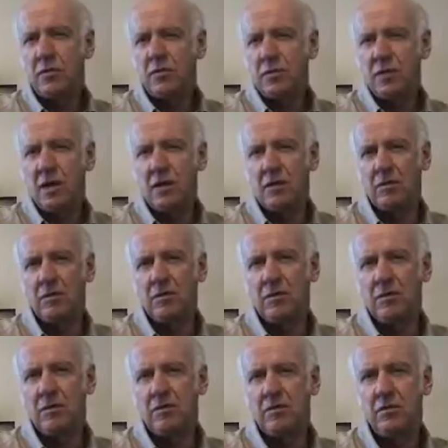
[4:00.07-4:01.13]
for
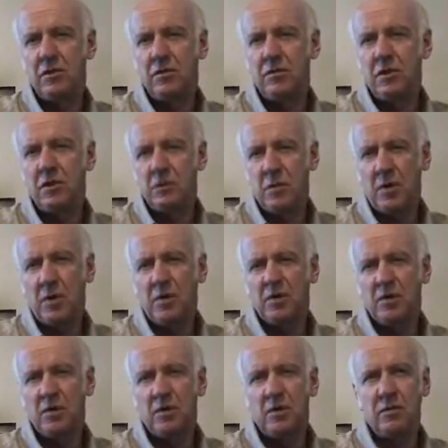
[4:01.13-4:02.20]
yourself, just pause
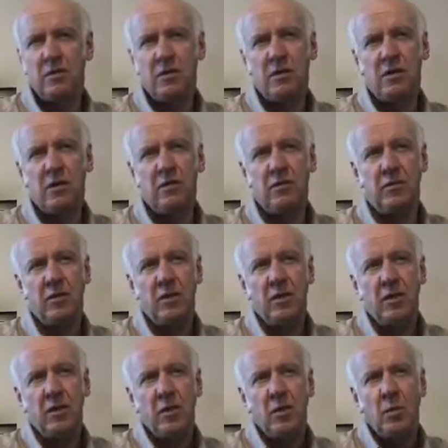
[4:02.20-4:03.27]
and notice for yourself,
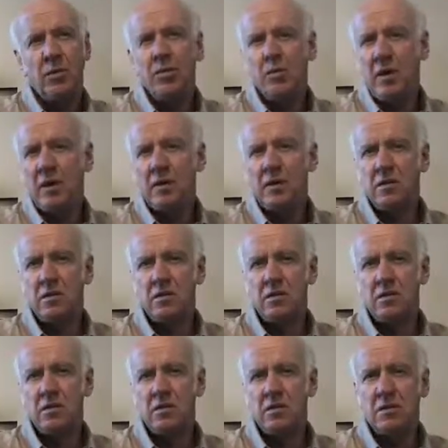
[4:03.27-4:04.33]
when you make
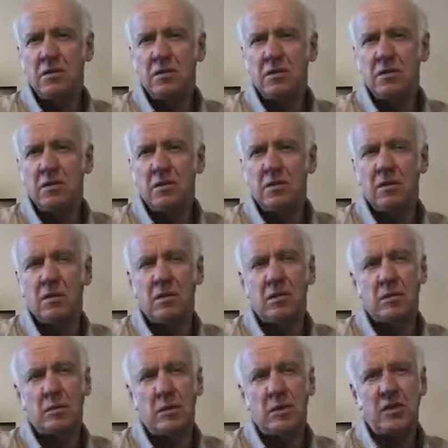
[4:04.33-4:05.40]
decisions,
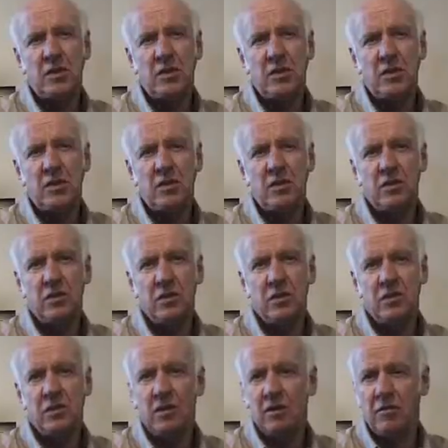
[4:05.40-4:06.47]
especially decisions
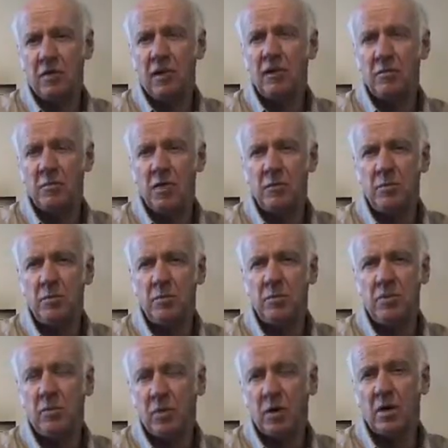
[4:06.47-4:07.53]
that affect the people
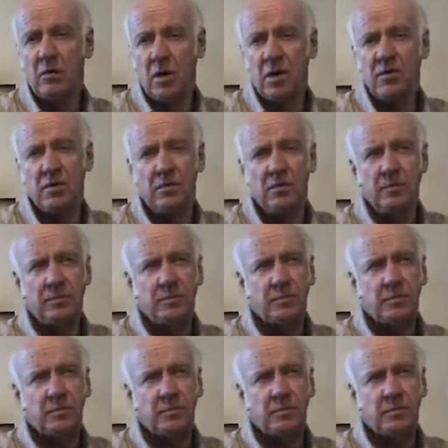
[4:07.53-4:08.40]
that work around you,